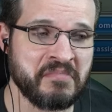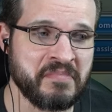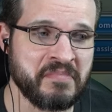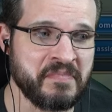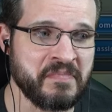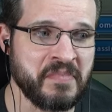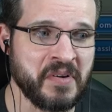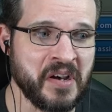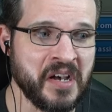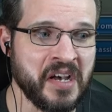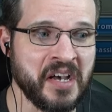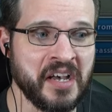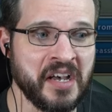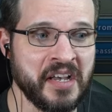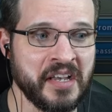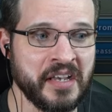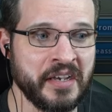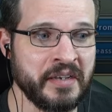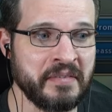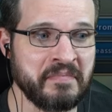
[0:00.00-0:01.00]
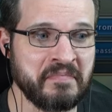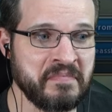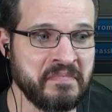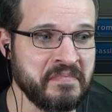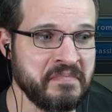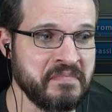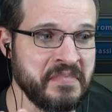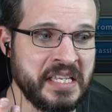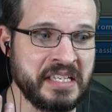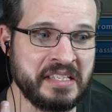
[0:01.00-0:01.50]
but
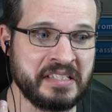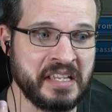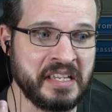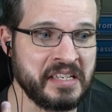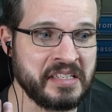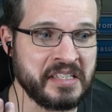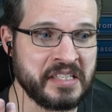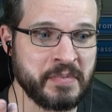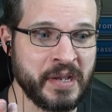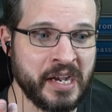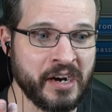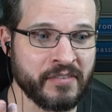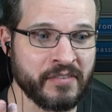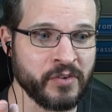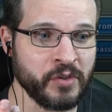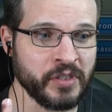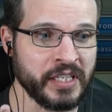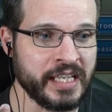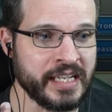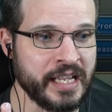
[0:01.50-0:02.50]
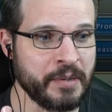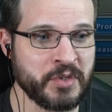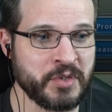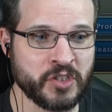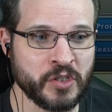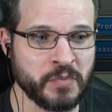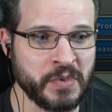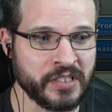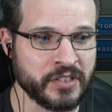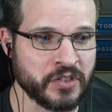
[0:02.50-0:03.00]
it says it's powerful. And I'm
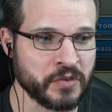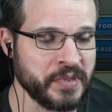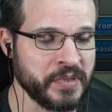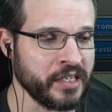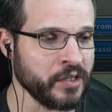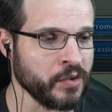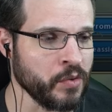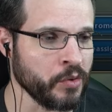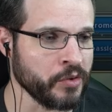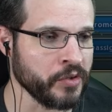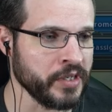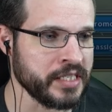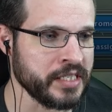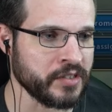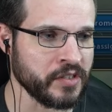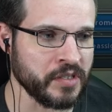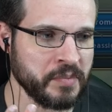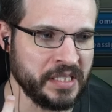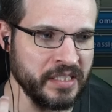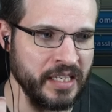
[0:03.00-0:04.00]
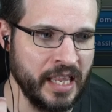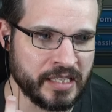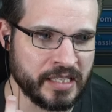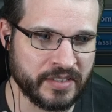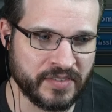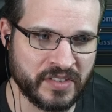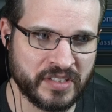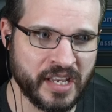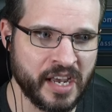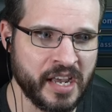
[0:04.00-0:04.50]
assuming this hermetic order is going to be lots of
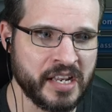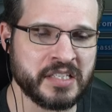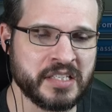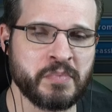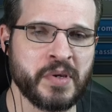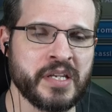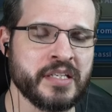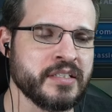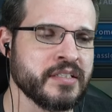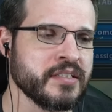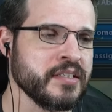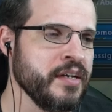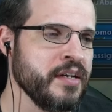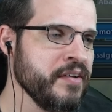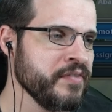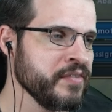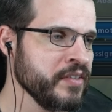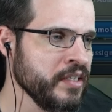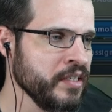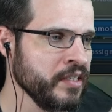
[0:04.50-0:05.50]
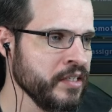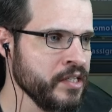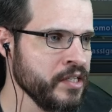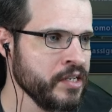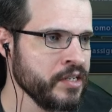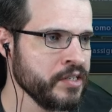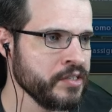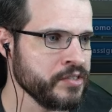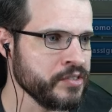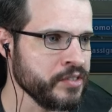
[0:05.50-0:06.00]
science-based stuff.
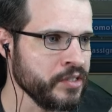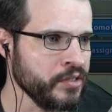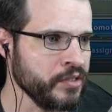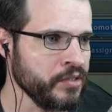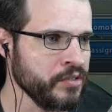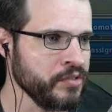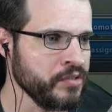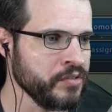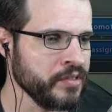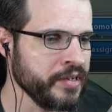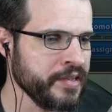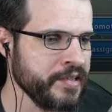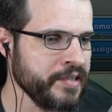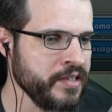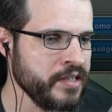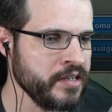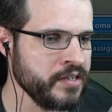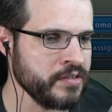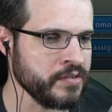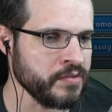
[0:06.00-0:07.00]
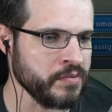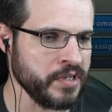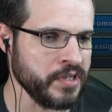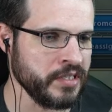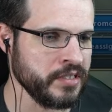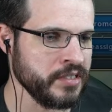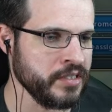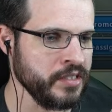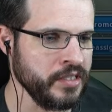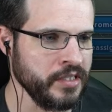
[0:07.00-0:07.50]
So,
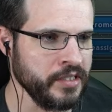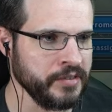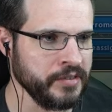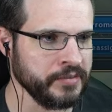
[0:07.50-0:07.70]
interesting.